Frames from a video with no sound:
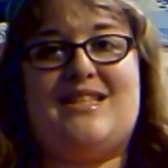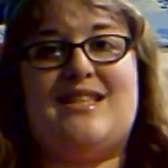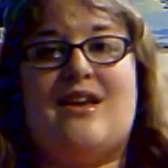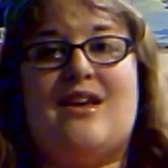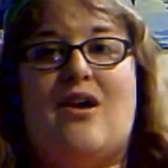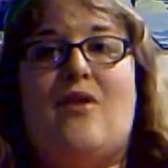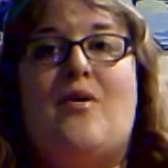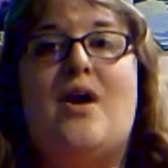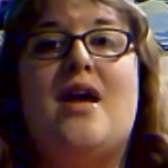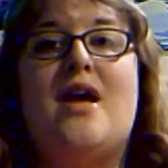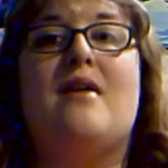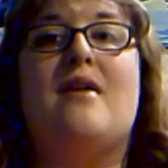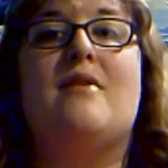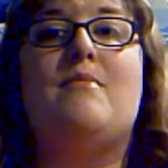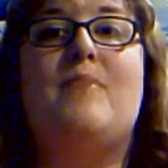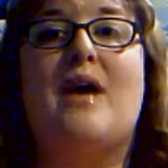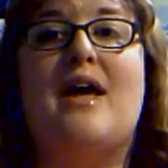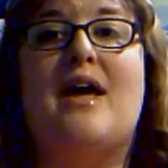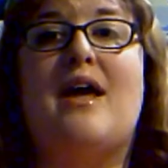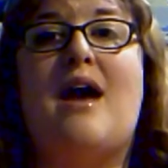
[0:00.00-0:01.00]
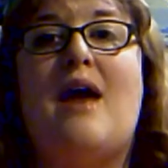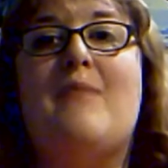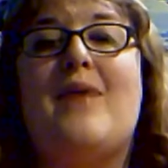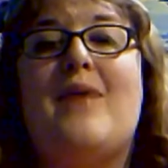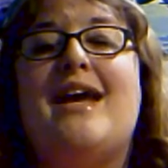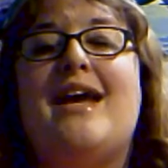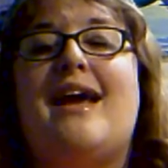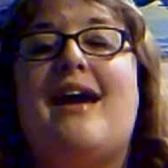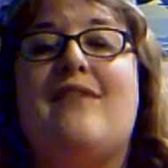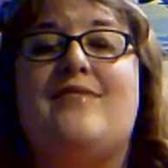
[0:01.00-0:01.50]
So, but I
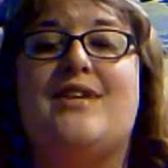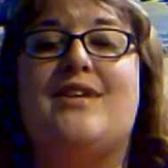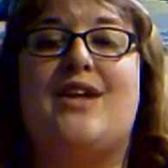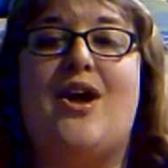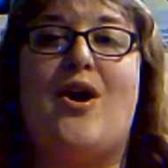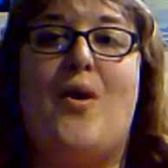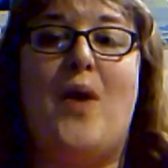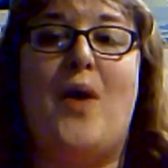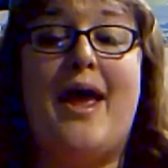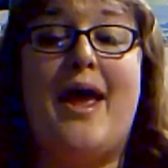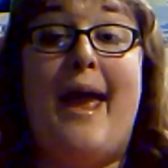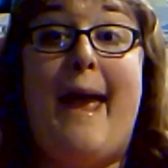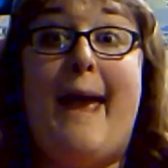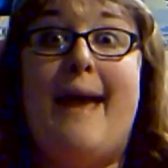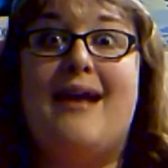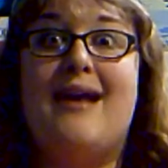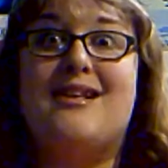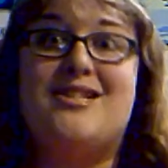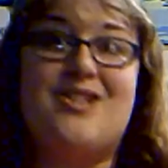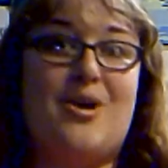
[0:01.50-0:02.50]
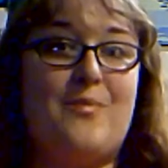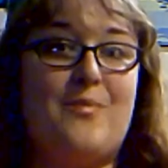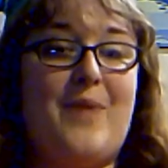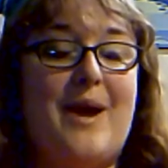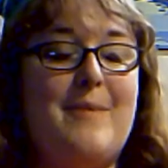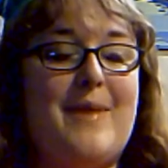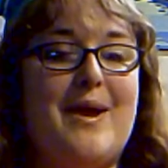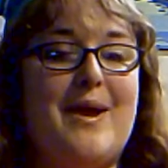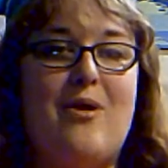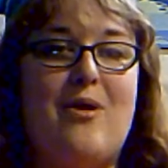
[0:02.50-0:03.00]
might have to go start
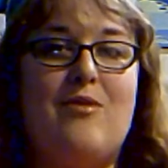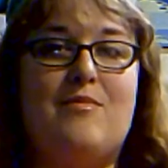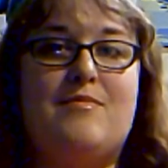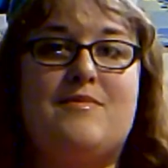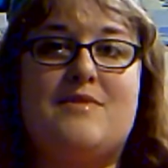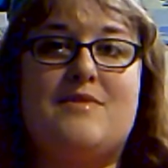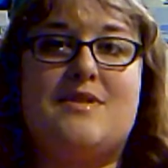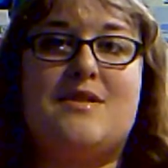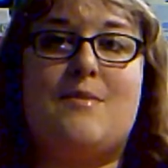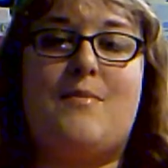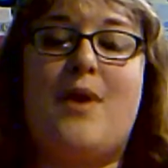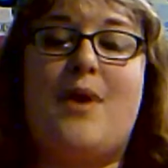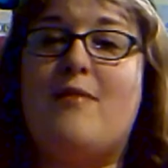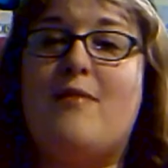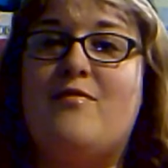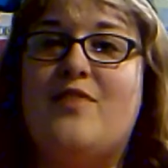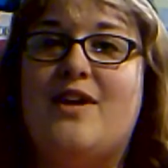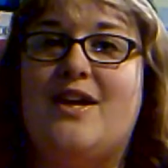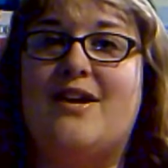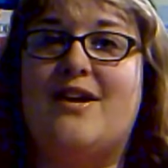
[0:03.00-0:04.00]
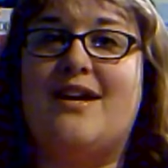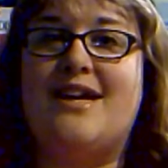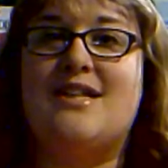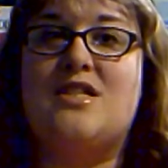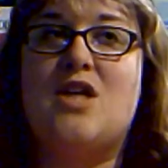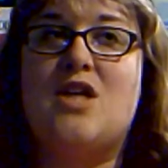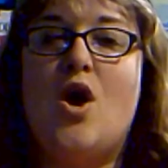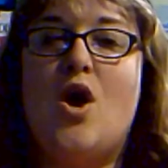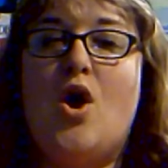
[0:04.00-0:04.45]
buying my own some pop figurines,